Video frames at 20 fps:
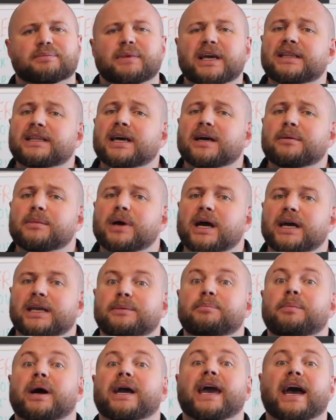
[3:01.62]
make their
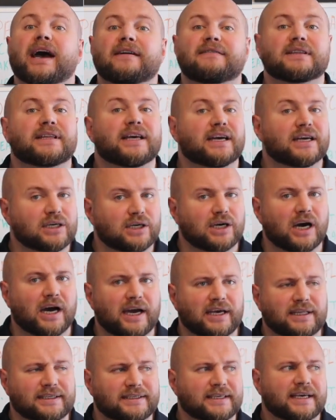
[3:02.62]
money by having their
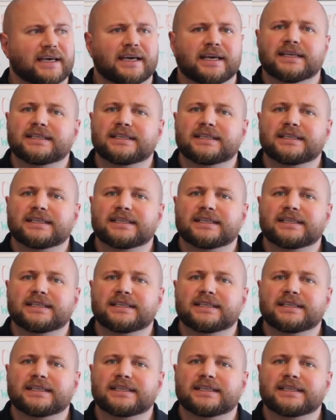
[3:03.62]
clients